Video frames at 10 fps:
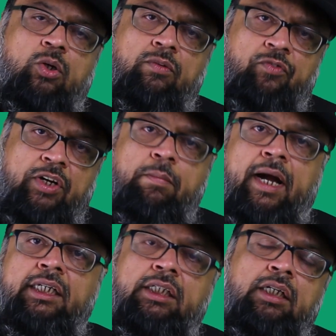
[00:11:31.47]
on
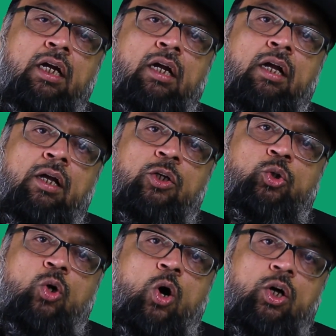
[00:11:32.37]
FreeMind.
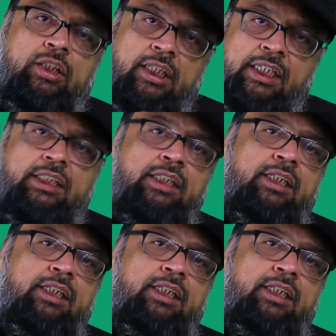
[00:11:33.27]
So on this